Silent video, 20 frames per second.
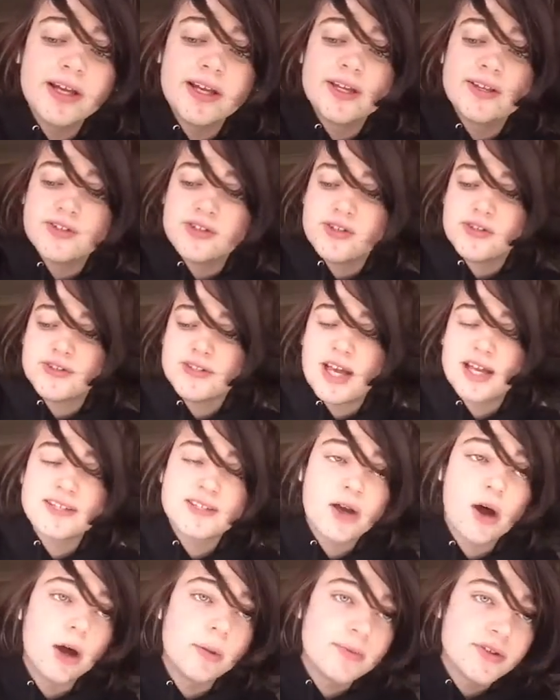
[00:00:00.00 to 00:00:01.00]
It is just
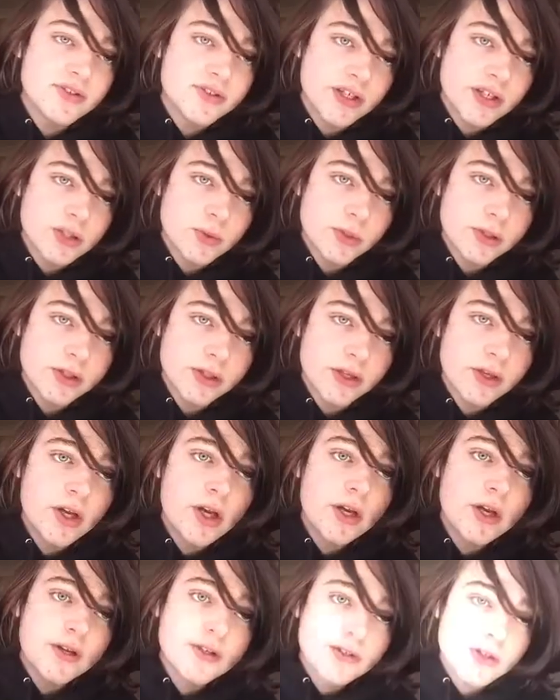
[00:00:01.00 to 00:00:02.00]
that type that sticks with you,
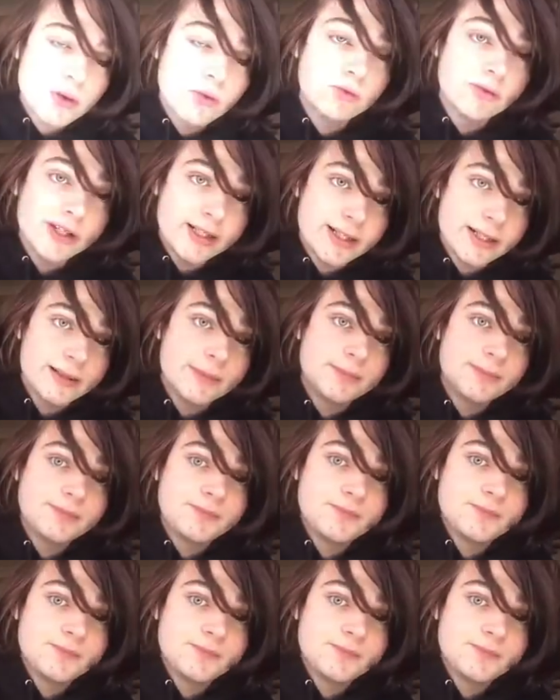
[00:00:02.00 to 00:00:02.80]
so read it.